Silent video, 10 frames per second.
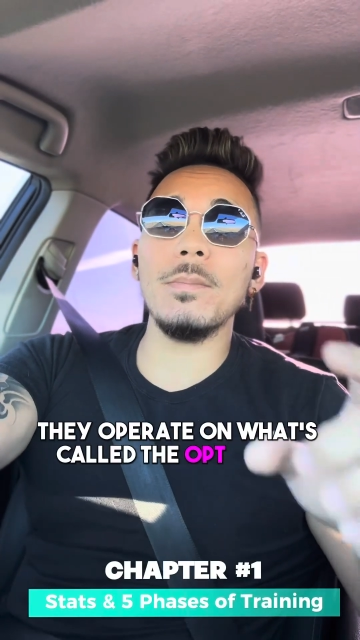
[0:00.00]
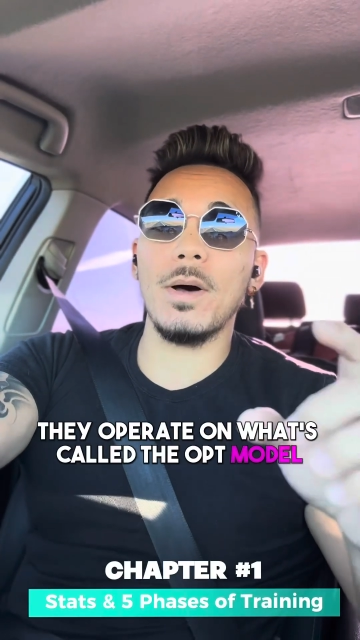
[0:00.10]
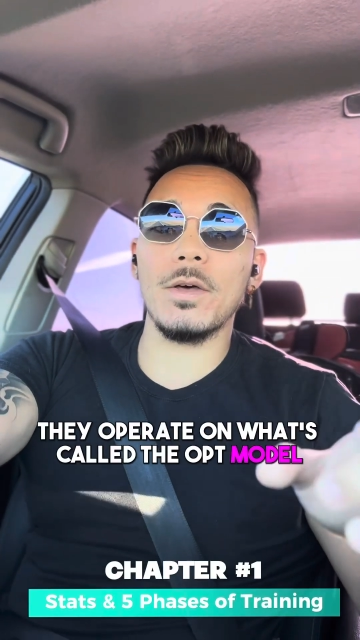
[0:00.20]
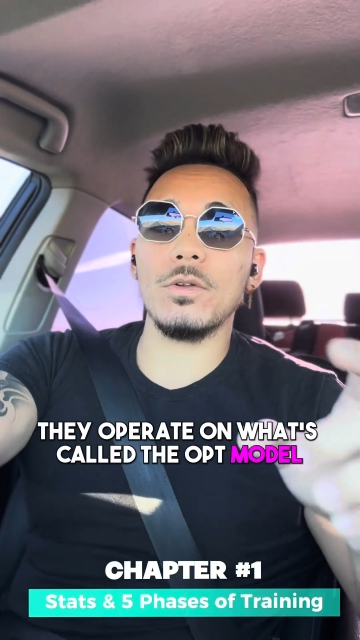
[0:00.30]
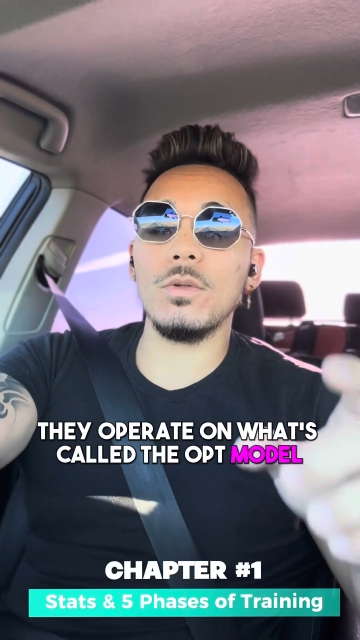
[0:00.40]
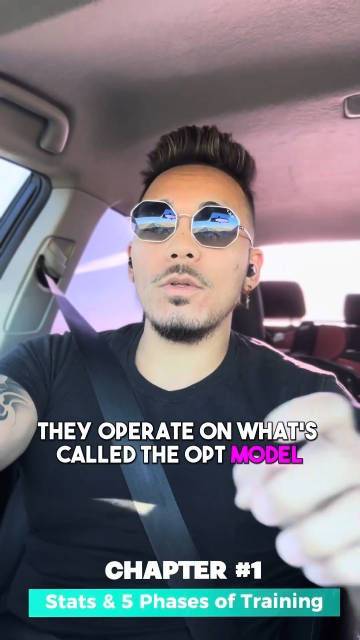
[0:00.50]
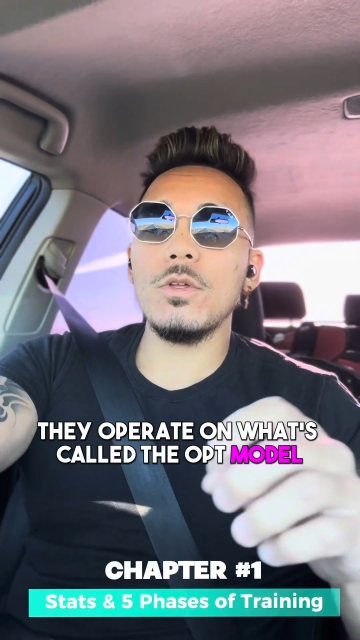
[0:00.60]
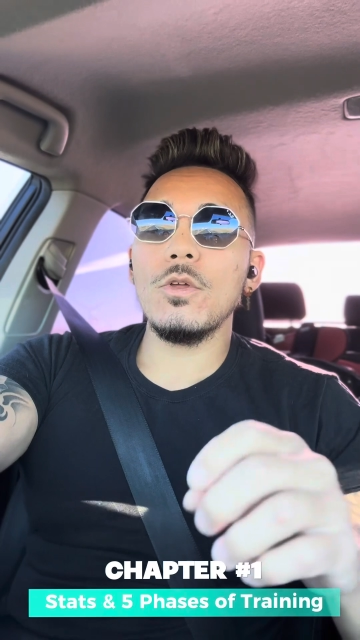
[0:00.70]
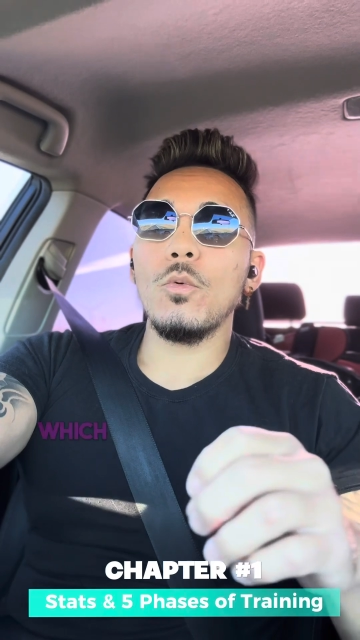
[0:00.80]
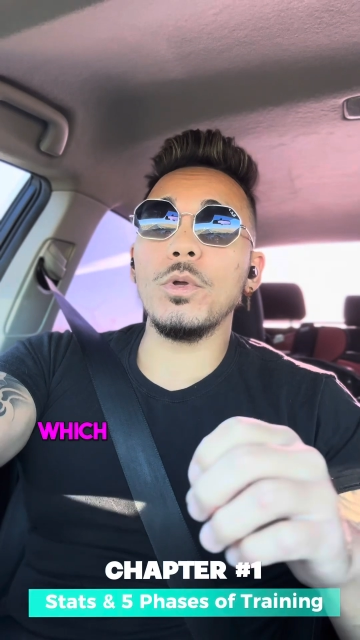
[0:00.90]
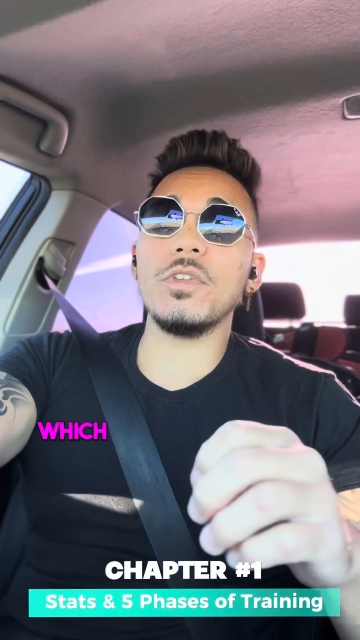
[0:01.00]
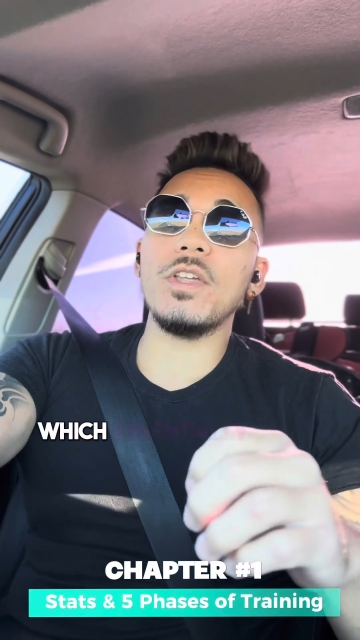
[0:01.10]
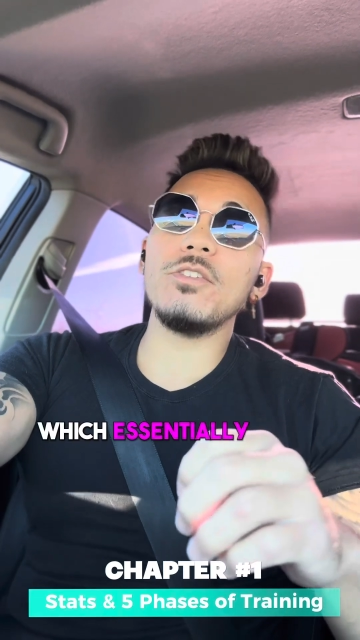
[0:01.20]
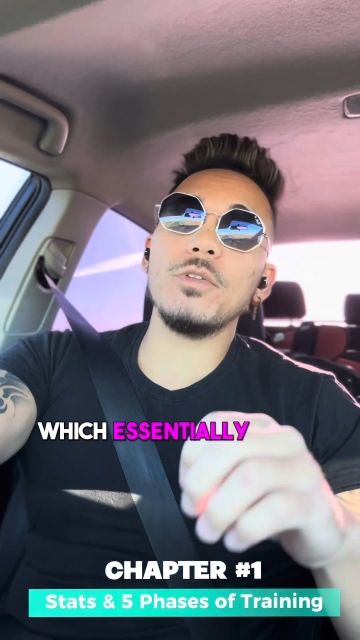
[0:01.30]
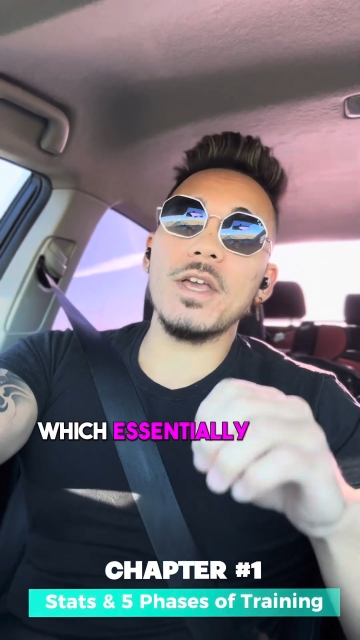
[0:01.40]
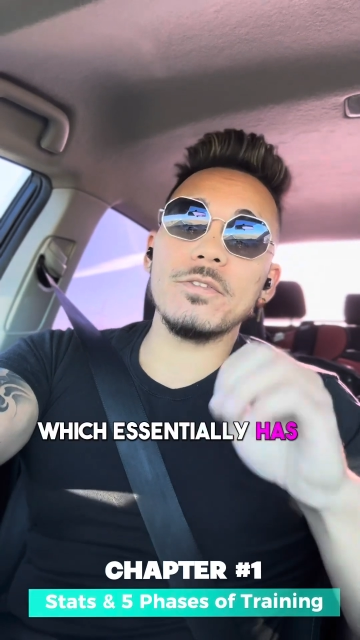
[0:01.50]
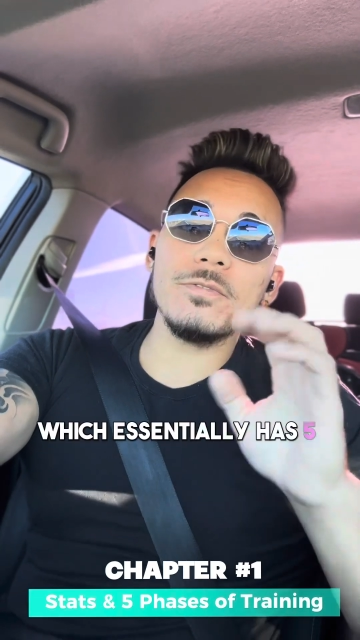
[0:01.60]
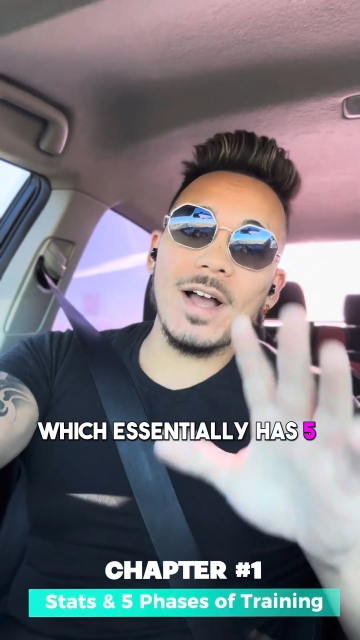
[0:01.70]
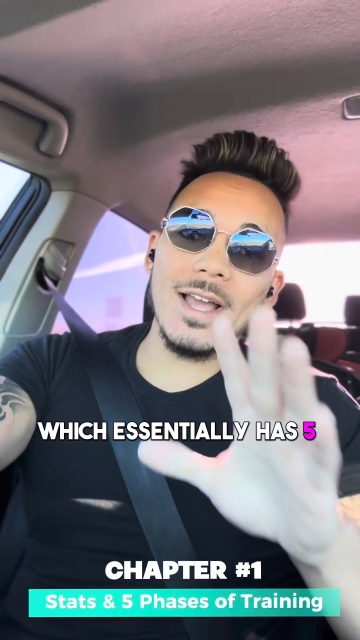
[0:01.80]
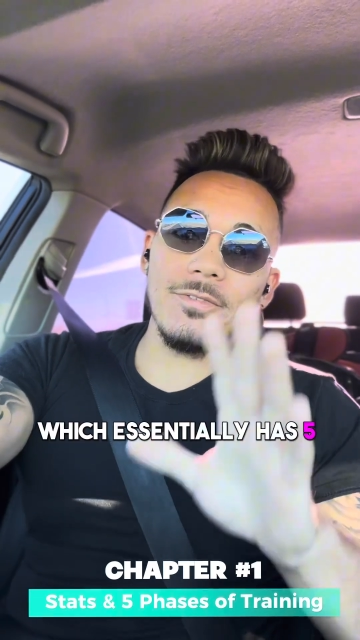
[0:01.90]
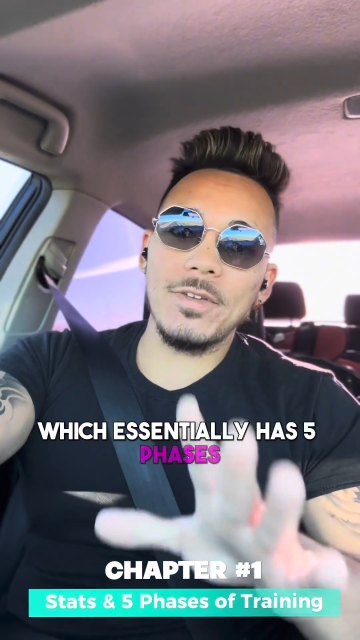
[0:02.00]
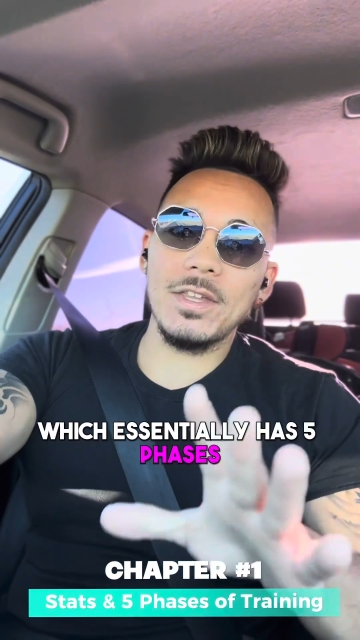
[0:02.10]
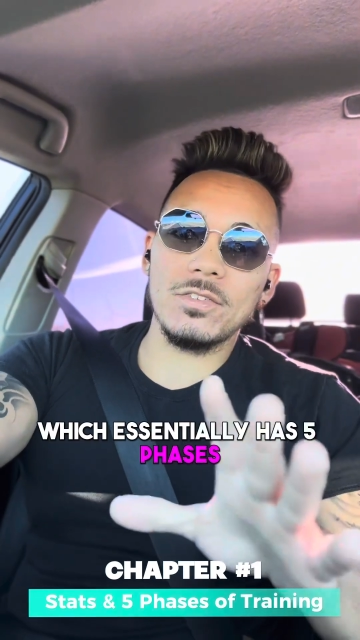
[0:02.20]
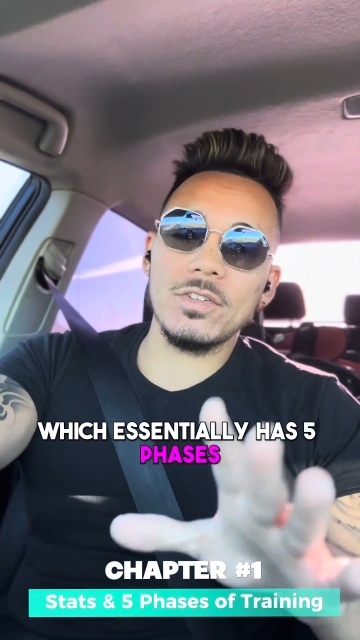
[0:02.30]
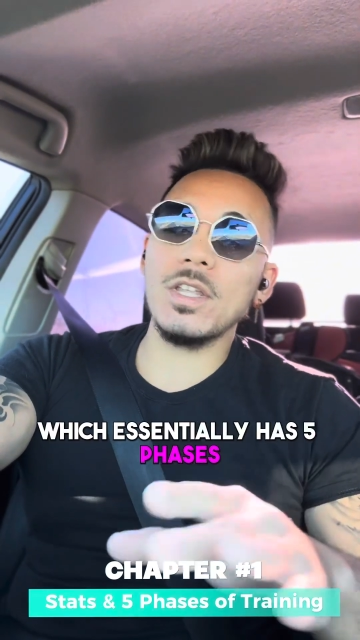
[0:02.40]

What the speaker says: model, which essentially has 5 phases.